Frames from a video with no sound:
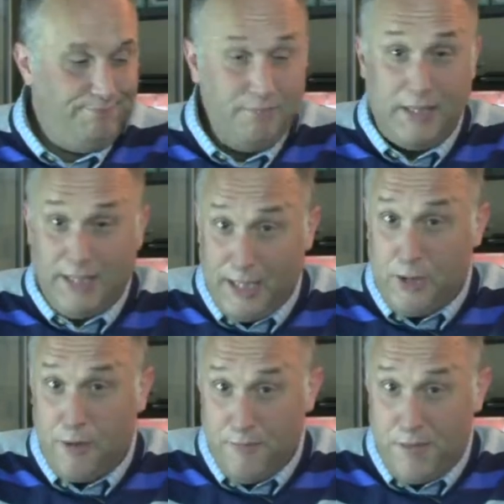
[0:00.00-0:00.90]
But
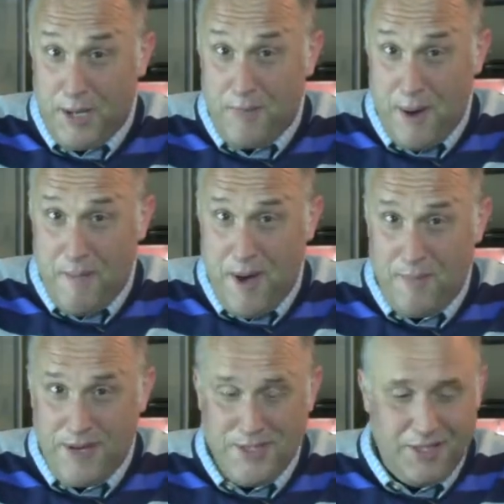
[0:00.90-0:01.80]
like my
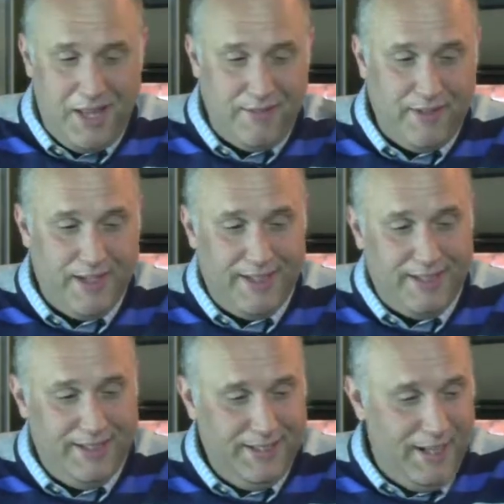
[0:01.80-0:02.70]
mom, I still have
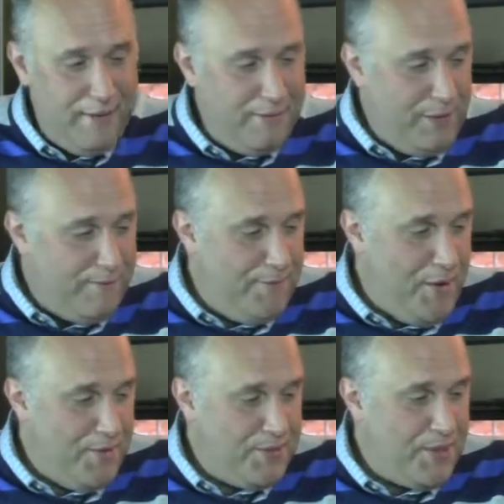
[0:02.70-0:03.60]
a flip
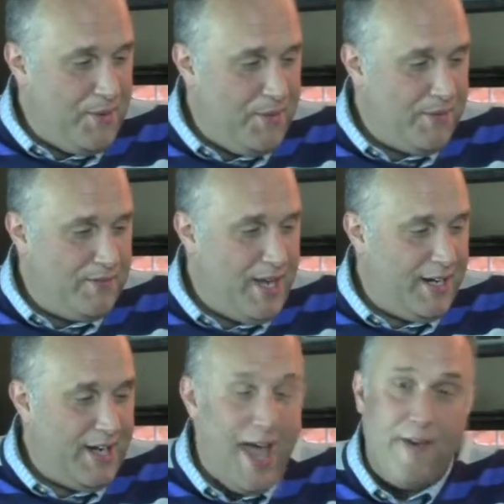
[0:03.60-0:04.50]
phone, so it would have
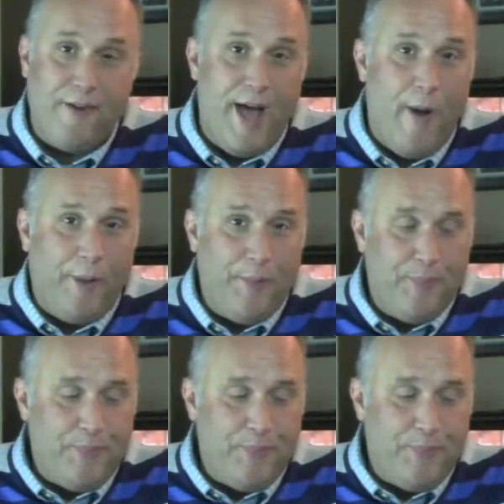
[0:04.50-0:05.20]
taken a half an hour.